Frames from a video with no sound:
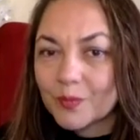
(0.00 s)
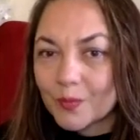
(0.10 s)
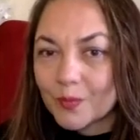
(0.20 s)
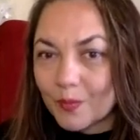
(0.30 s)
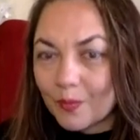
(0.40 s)

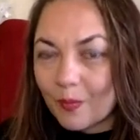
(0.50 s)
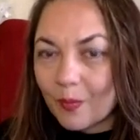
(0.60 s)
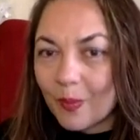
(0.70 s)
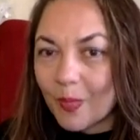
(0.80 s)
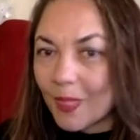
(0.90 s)

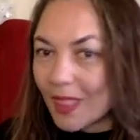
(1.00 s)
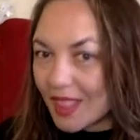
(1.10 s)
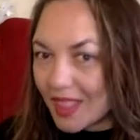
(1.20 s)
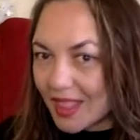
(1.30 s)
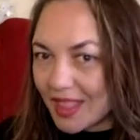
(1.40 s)

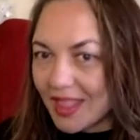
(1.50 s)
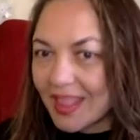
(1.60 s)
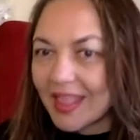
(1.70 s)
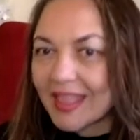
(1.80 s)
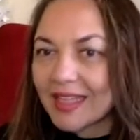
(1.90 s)

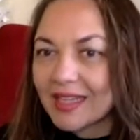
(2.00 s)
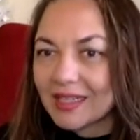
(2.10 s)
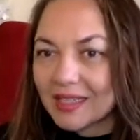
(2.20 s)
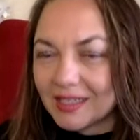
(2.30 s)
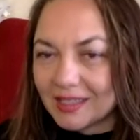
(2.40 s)

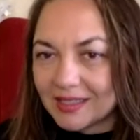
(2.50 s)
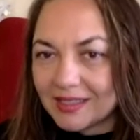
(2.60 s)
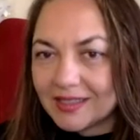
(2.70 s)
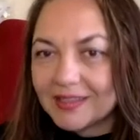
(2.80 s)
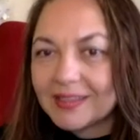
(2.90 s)

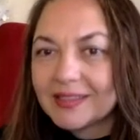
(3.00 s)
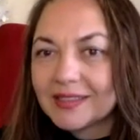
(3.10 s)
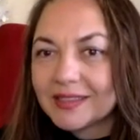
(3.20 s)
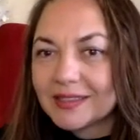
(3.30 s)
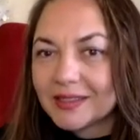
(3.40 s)

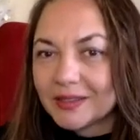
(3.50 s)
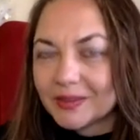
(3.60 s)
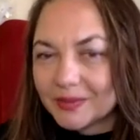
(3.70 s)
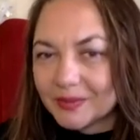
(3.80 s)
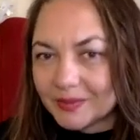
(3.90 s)

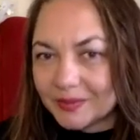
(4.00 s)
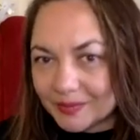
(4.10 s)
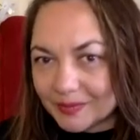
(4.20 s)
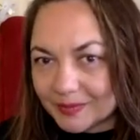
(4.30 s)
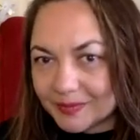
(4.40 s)

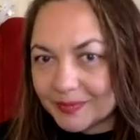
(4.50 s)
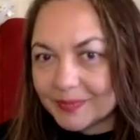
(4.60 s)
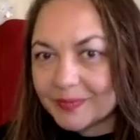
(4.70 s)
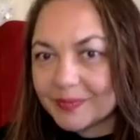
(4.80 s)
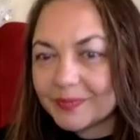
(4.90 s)

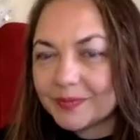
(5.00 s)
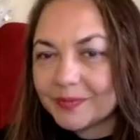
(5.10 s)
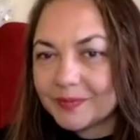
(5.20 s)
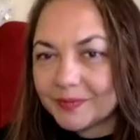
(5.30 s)
(not speaking)